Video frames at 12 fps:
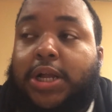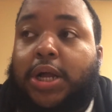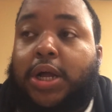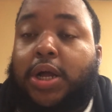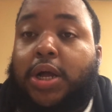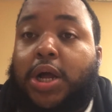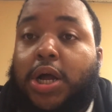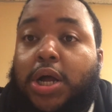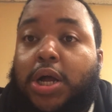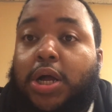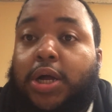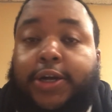
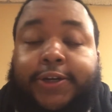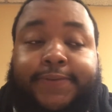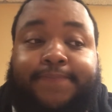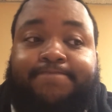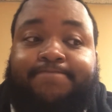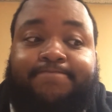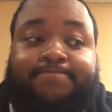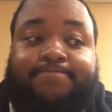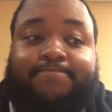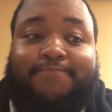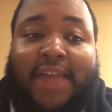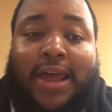I
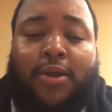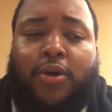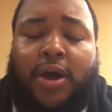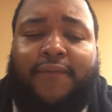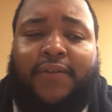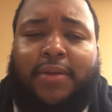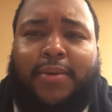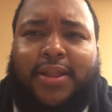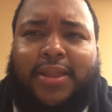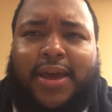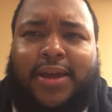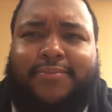don't know how to feel about
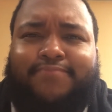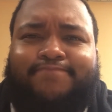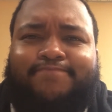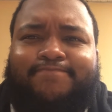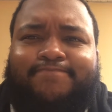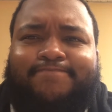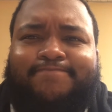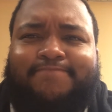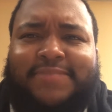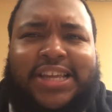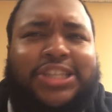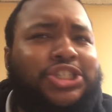that.
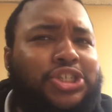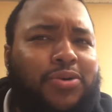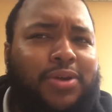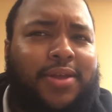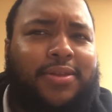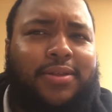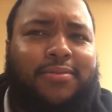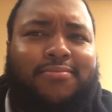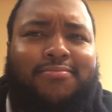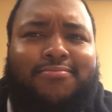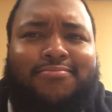Didn't show nothing.